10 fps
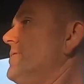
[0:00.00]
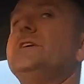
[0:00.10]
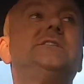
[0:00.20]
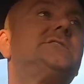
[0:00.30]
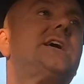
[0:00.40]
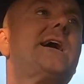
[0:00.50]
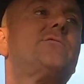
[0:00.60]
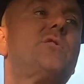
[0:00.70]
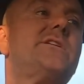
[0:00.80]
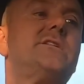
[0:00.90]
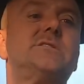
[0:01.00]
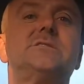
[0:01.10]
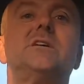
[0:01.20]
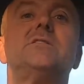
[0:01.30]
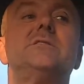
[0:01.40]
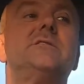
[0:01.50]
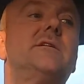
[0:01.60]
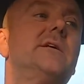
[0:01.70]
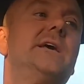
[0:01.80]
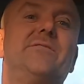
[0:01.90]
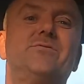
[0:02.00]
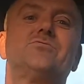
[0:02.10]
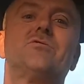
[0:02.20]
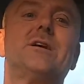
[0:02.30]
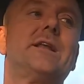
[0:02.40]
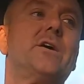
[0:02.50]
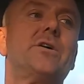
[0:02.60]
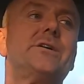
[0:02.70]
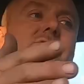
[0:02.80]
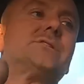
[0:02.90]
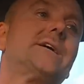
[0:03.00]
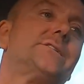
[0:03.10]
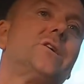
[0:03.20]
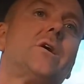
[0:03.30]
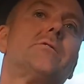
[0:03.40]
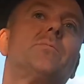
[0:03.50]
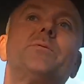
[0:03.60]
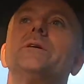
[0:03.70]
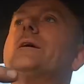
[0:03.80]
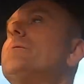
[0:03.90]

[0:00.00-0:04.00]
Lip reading: and these side windows, and if it was really hot you used to get door open and